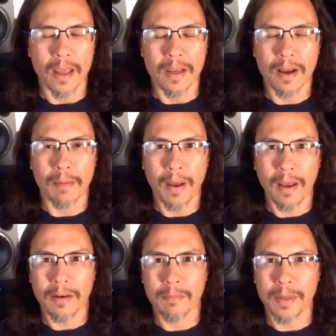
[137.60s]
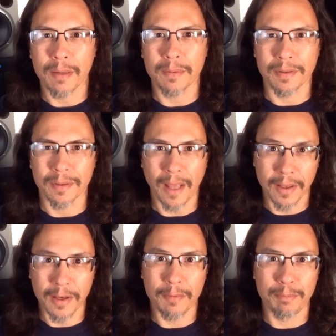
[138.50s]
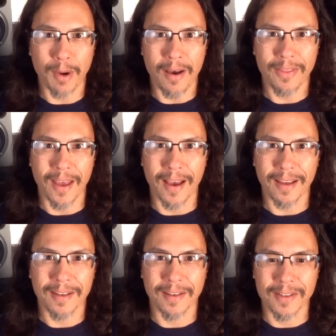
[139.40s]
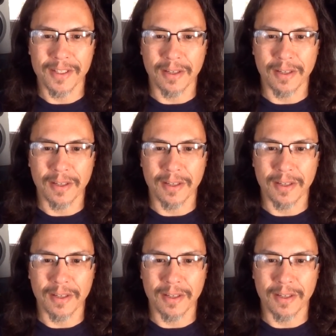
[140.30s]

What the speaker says: You know, I might have been able to, I could have bought that because,